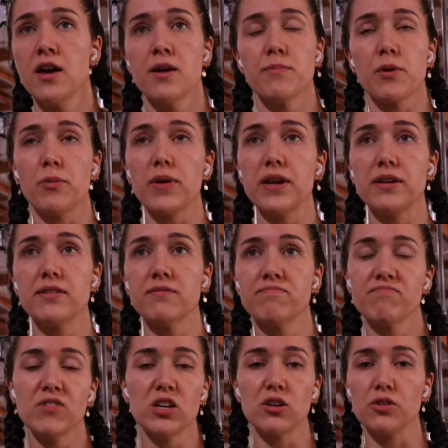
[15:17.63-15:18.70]
But when,
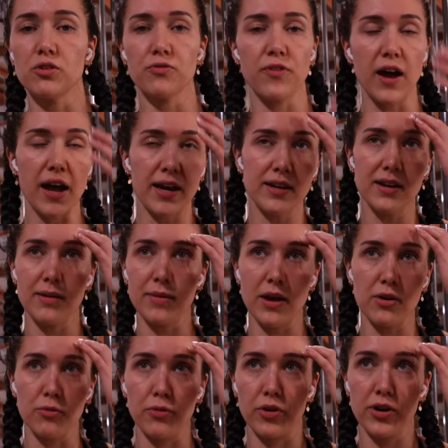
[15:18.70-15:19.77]
they're fine,
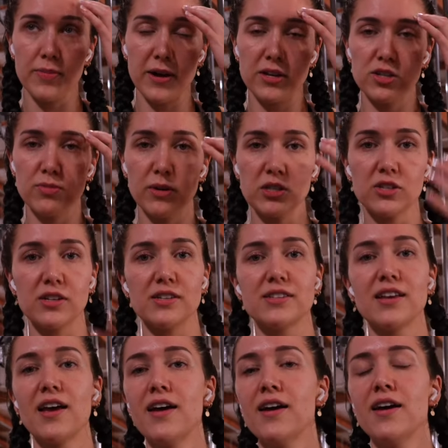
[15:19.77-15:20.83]
I don't worry about it too much
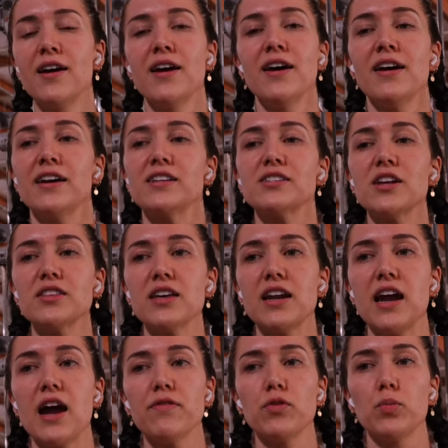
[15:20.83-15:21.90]
because it's not that
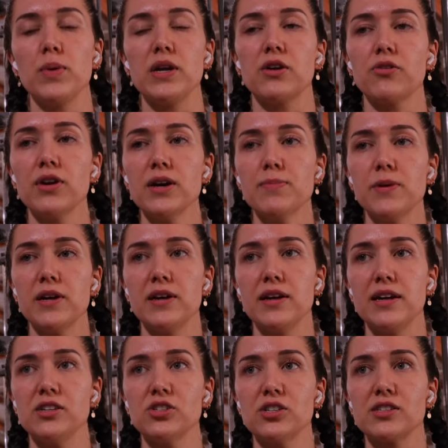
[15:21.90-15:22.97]
I have a weak grip,
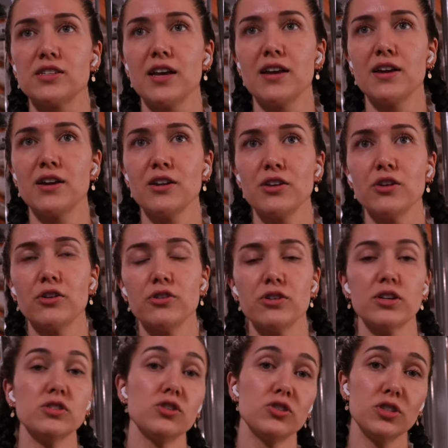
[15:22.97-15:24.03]
but it's just
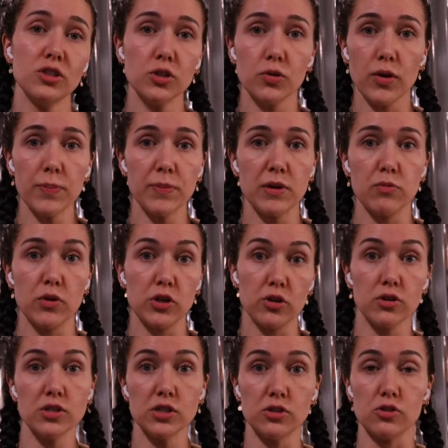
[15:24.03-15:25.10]
because you're still gripping when
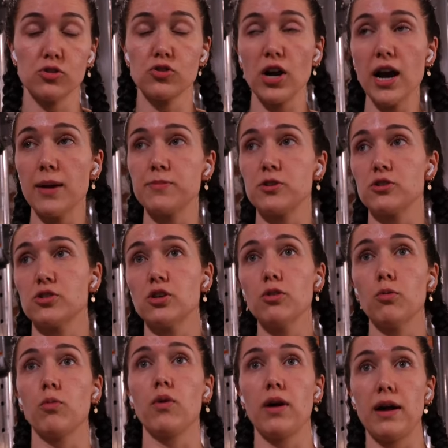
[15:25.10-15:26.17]
you're using your straps. You're
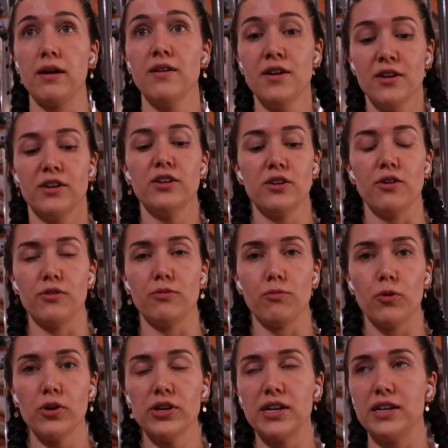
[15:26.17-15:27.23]
still,
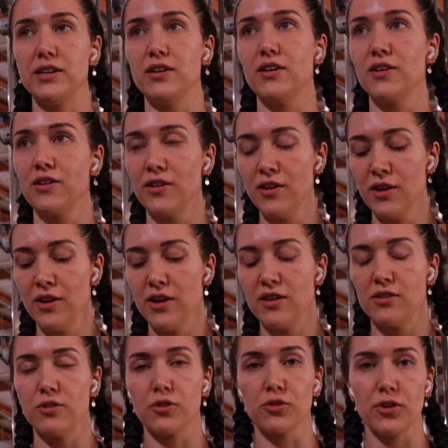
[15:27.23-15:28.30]
working
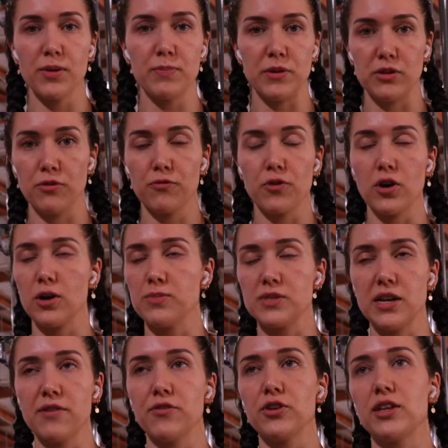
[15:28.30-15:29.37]
your grip and your forearms
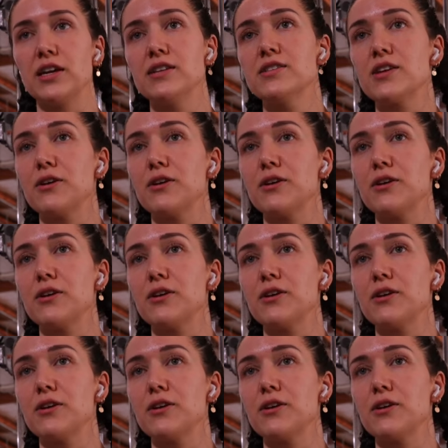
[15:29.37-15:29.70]
and everything.